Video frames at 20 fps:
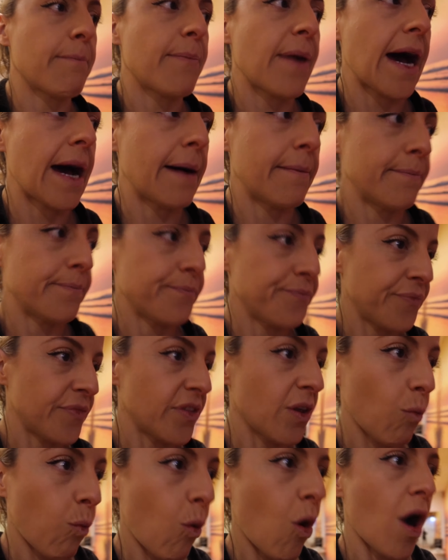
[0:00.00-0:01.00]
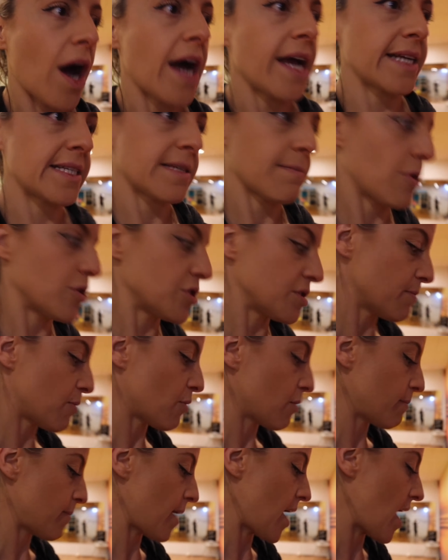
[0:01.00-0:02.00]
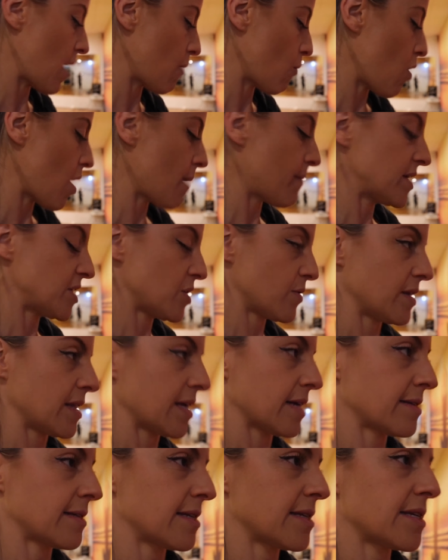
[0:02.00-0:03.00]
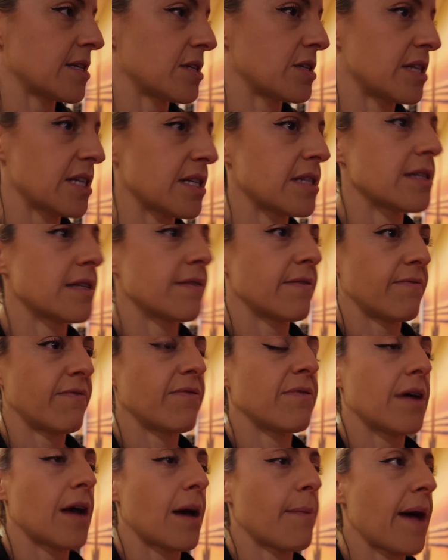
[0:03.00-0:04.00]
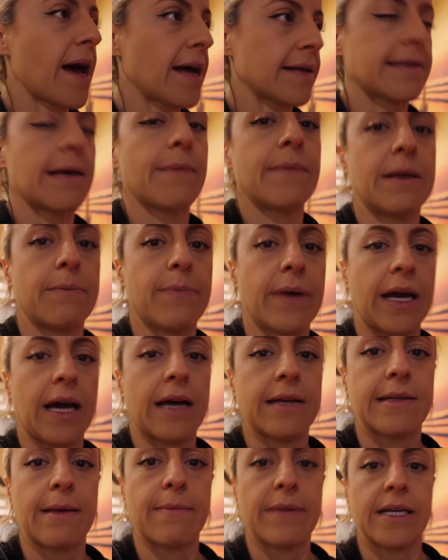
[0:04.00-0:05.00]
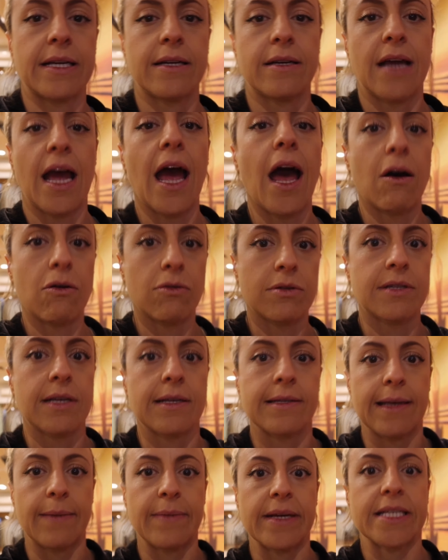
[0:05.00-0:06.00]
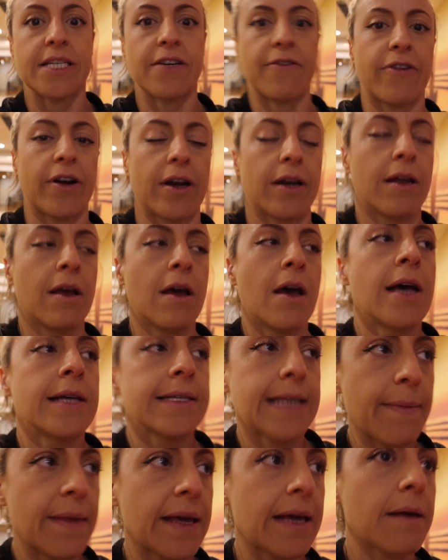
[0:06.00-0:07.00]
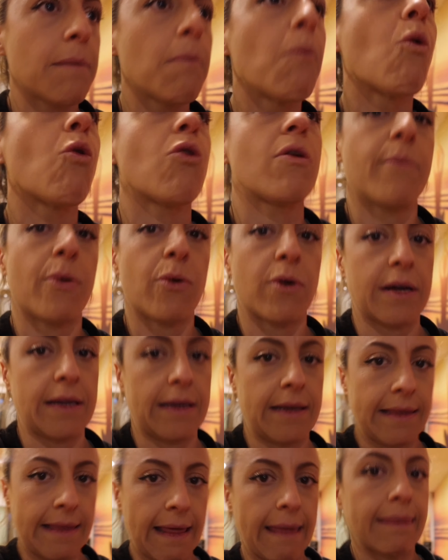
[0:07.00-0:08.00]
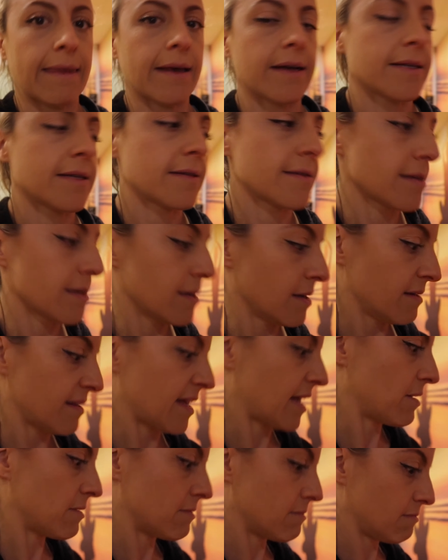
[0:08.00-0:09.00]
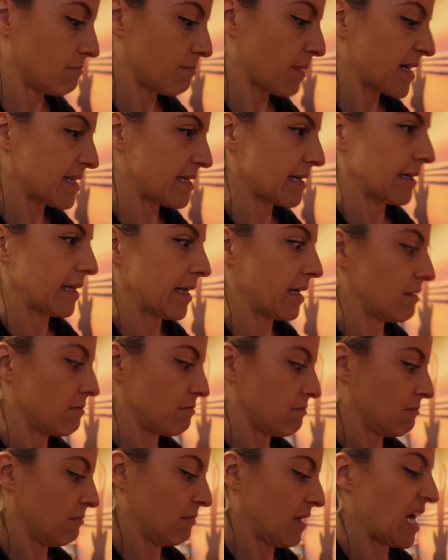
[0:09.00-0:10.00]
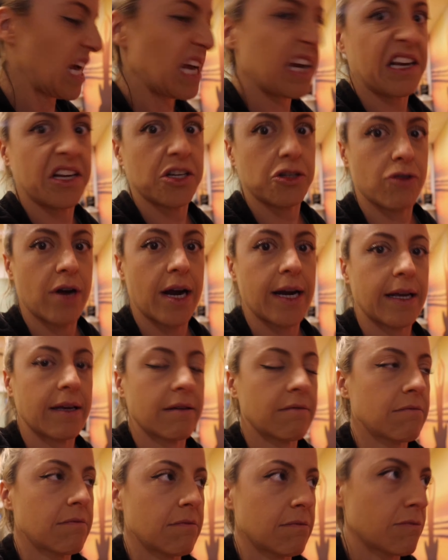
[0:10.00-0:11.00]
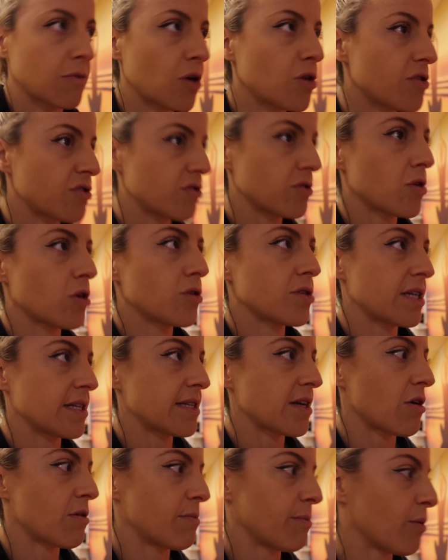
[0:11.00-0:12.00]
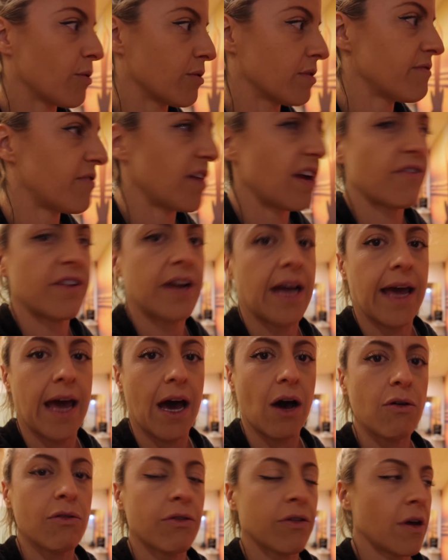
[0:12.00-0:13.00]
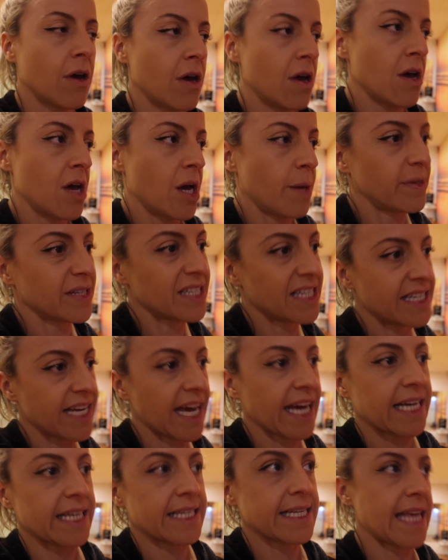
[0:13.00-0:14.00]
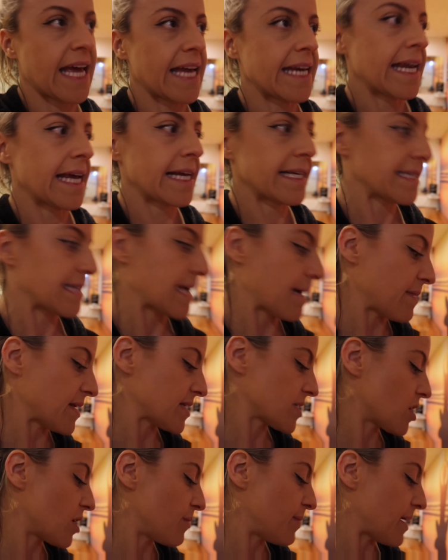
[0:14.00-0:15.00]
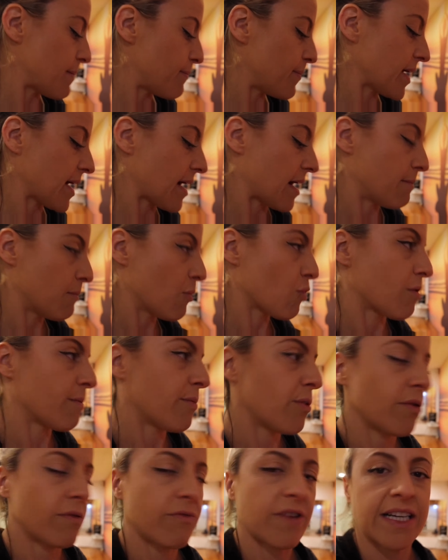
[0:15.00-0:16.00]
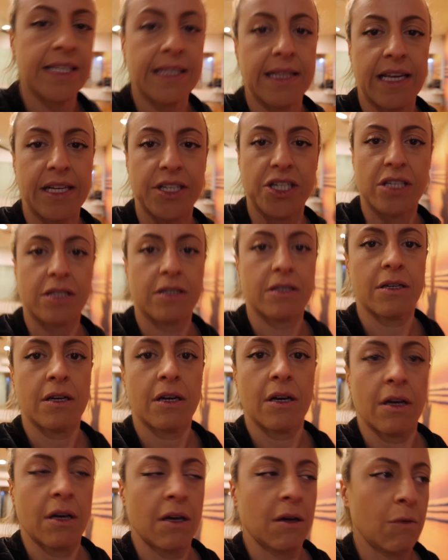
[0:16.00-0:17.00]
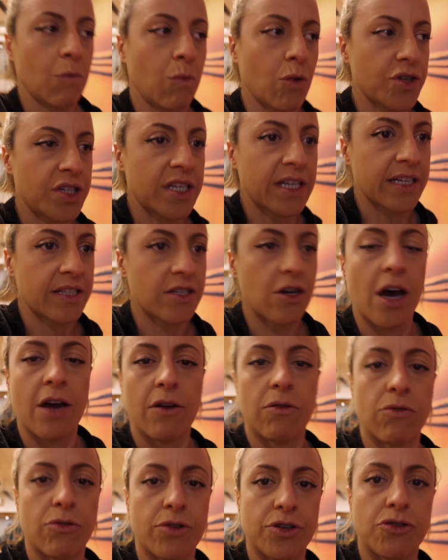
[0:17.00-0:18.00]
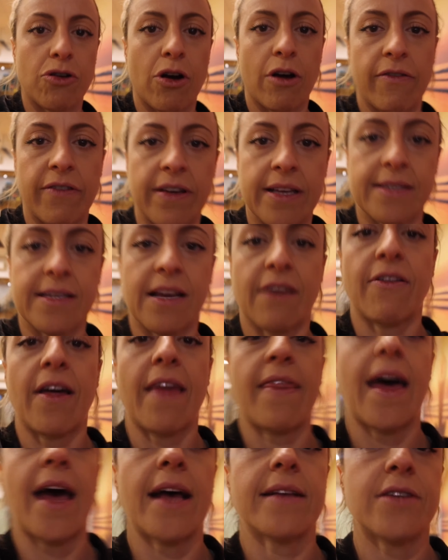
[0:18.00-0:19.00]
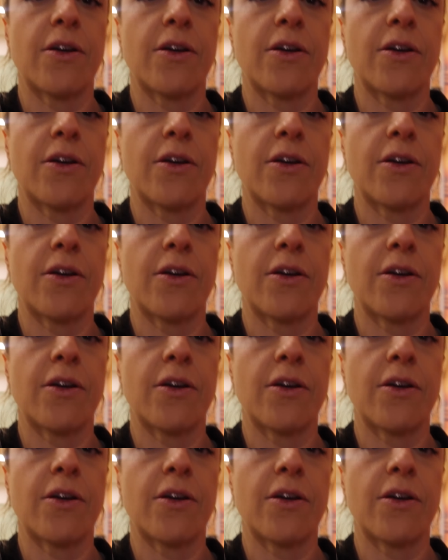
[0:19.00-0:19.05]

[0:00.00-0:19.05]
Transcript: But the why is the most important part. Why am I doing this? This is just about something bigger, something else, something different, something more important than this, than basically eating and training. Those things are important for everyday health. But to take it to that next step, there's got to be a bigger, more important reason than just wanting a title or a trophy and stuff like that.